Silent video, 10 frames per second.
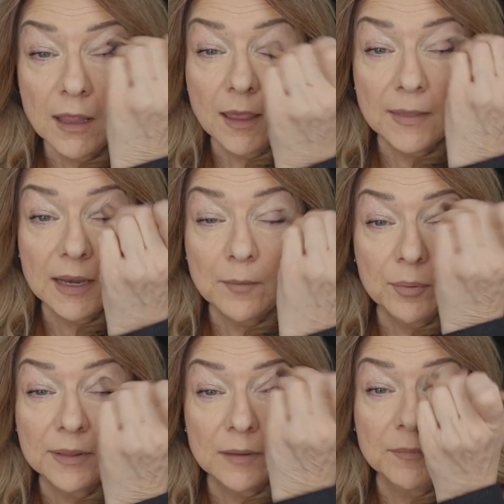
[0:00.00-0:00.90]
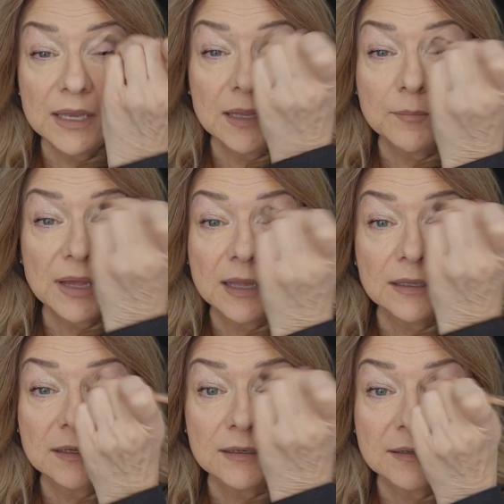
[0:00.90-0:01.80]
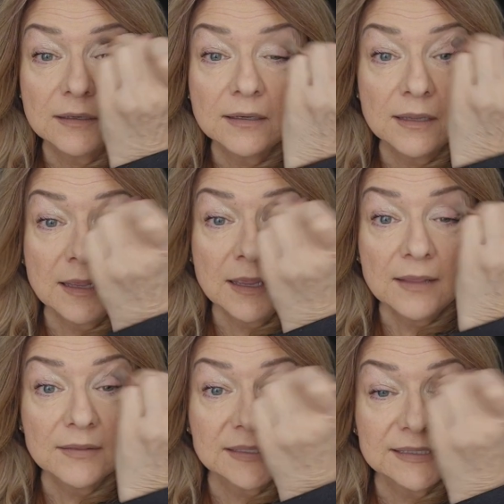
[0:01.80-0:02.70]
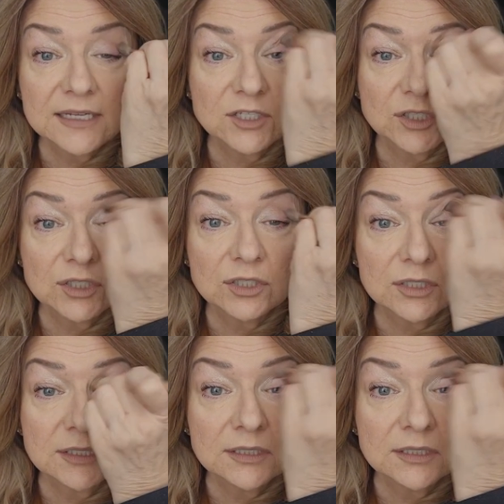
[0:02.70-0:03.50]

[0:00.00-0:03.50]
And then I put the medium color in the center